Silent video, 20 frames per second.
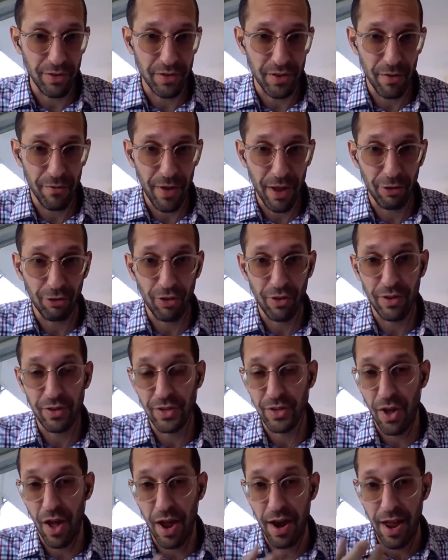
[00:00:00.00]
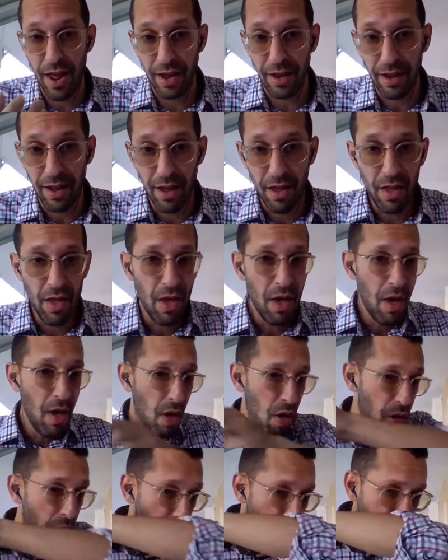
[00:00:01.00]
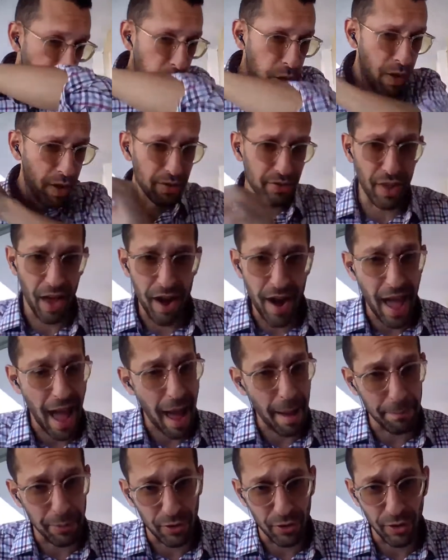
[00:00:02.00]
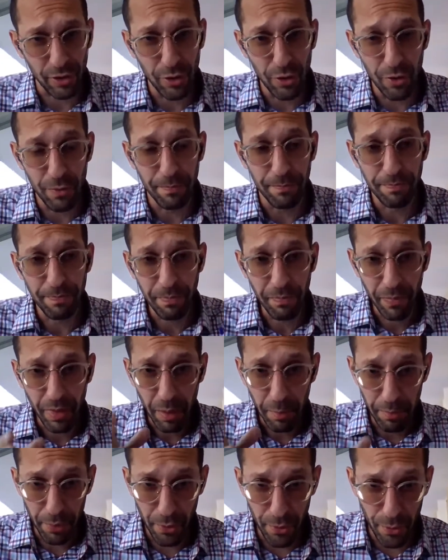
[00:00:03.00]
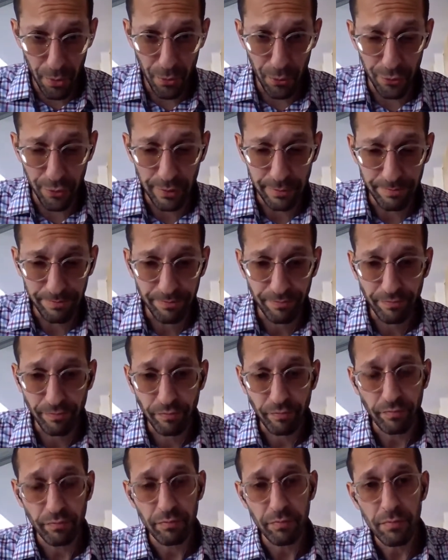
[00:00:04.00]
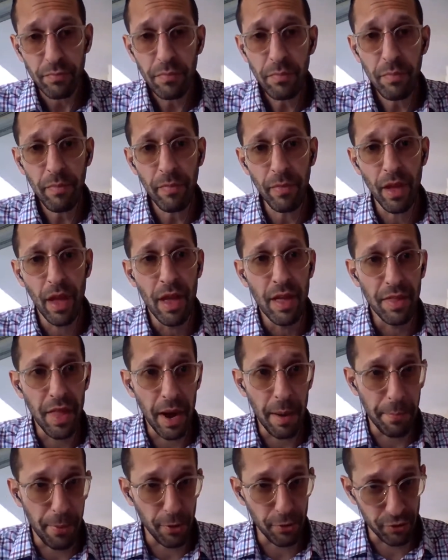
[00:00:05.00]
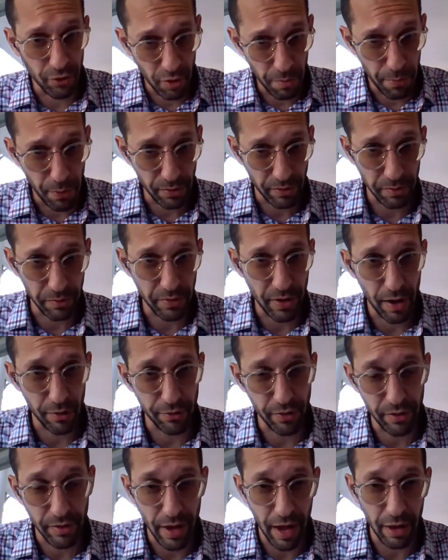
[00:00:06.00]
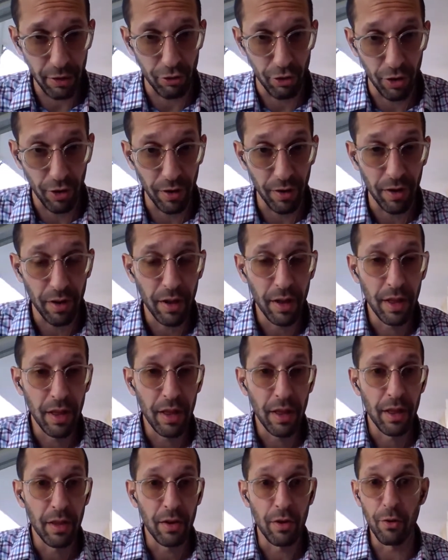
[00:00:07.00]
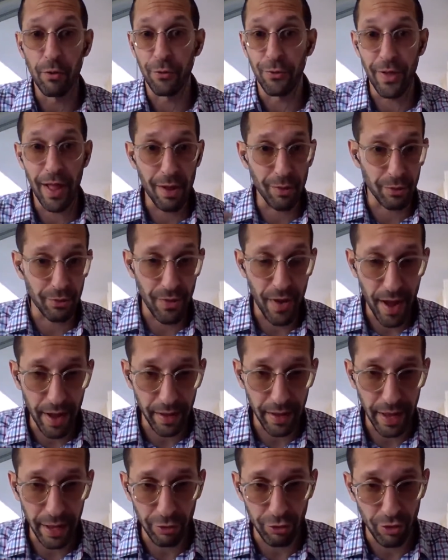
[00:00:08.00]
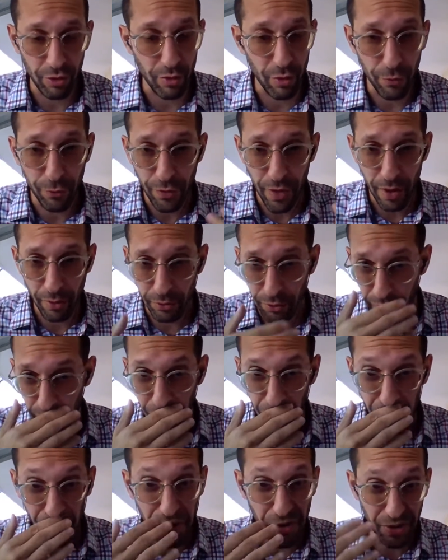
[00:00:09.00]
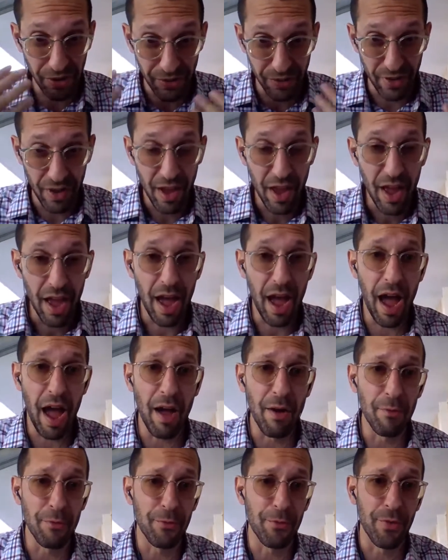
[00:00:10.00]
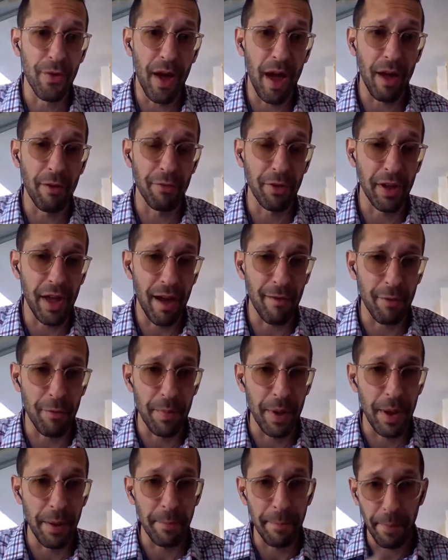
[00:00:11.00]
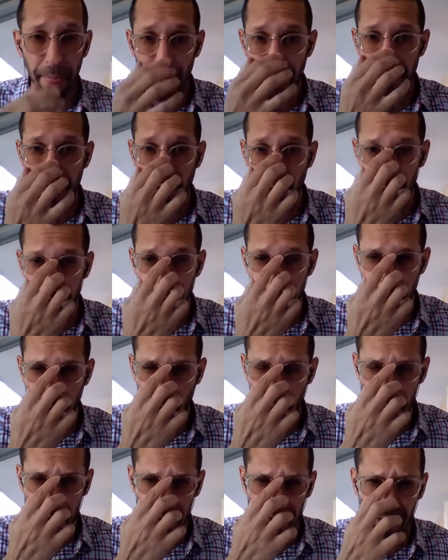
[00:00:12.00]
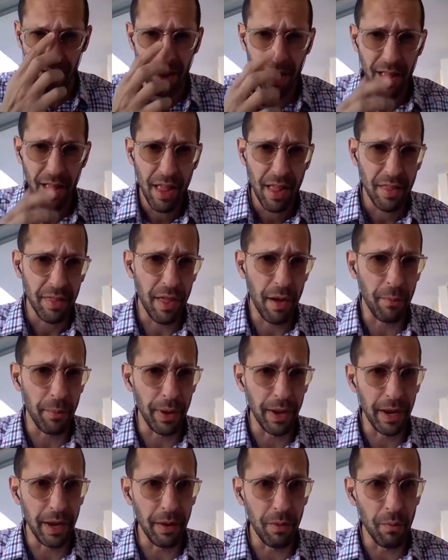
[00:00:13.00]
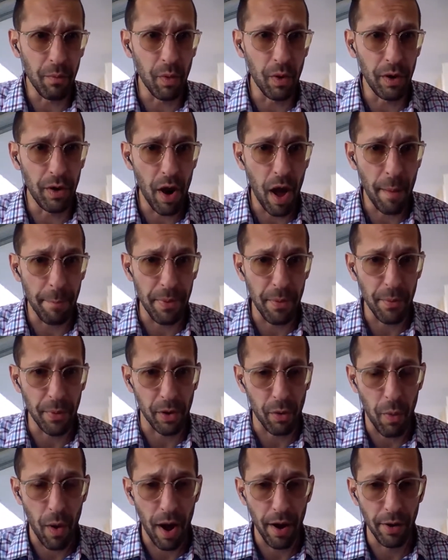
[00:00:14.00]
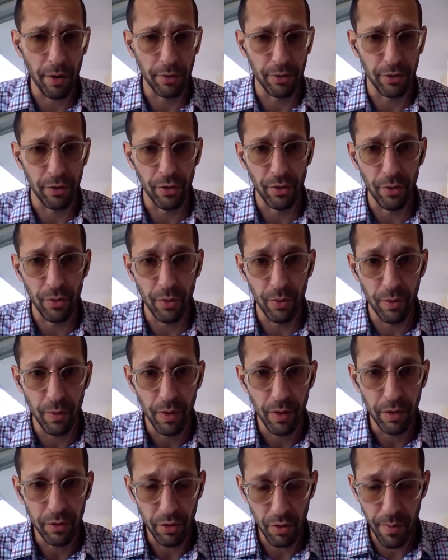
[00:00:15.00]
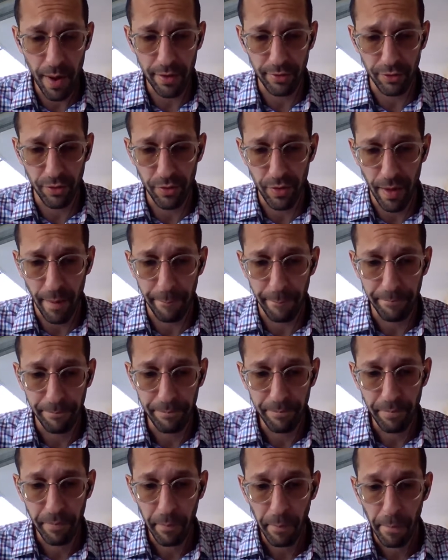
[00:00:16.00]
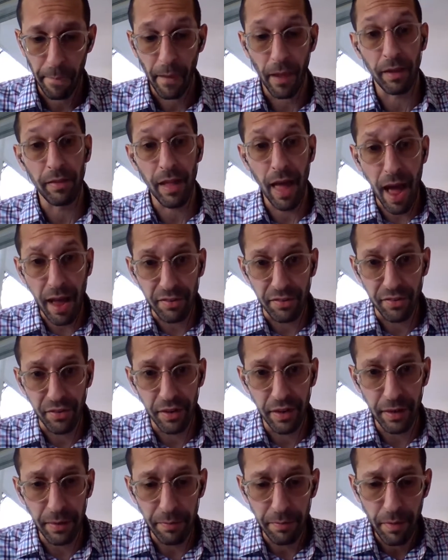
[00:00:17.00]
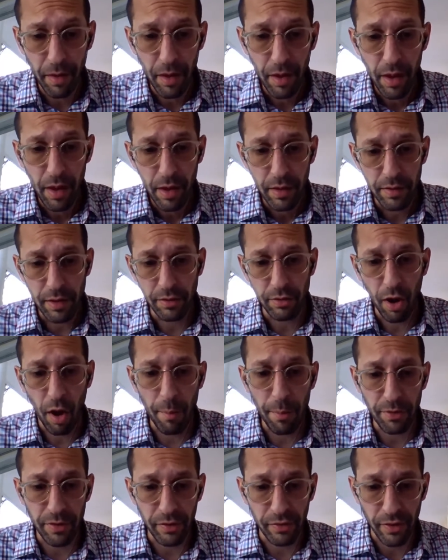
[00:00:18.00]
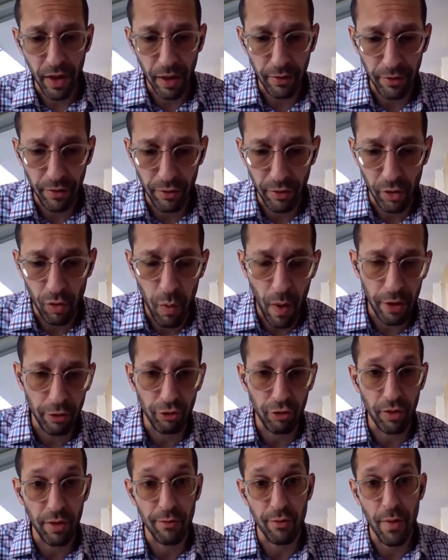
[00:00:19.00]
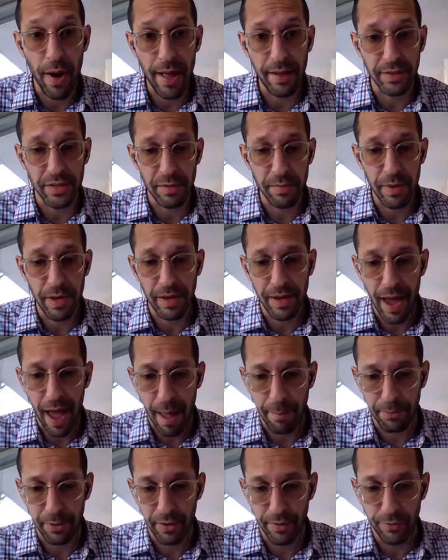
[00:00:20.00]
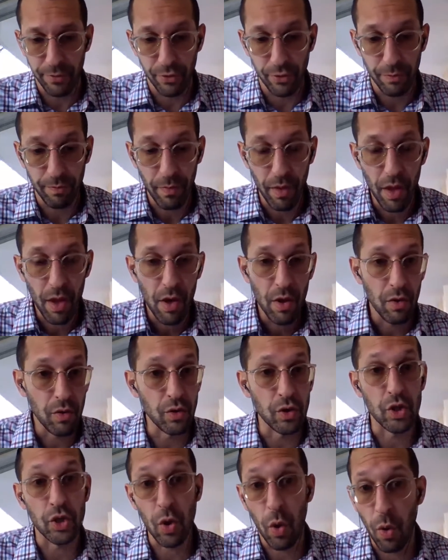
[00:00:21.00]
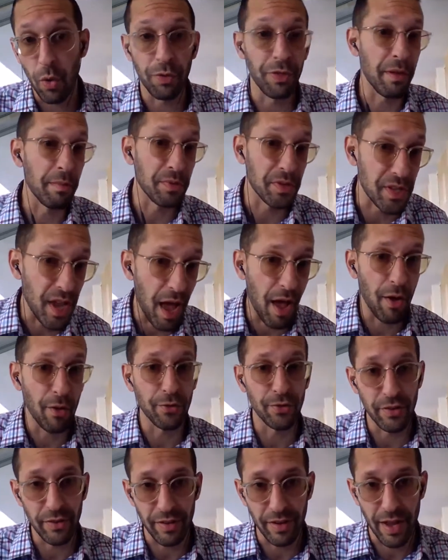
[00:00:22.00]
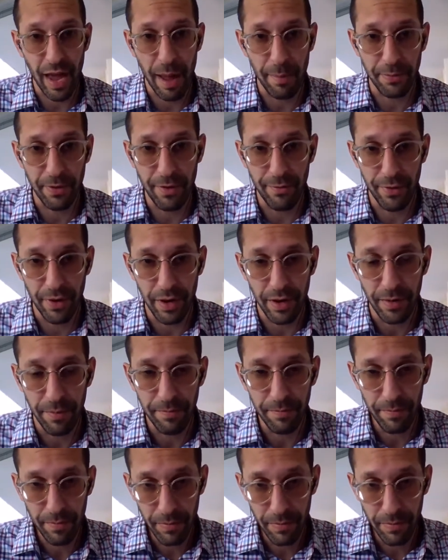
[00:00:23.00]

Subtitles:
starvation is not it's not an absolute proof that a person who puts themselves in danger, who flouts the rules of the government and the health department, that we would not be required to rescue them. And lastly, the Talmud discusses the question of ransoming captives who sold themselves into captivity.